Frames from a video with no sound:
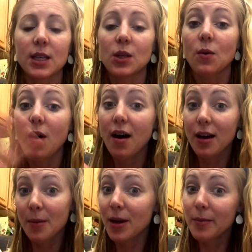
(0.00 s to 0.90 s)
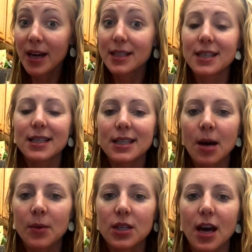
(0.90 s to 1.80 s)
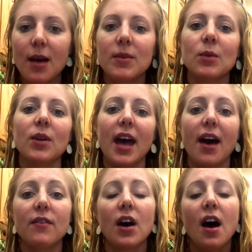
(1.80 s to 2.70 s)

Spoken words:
So coming up next is summertime, then we'll have,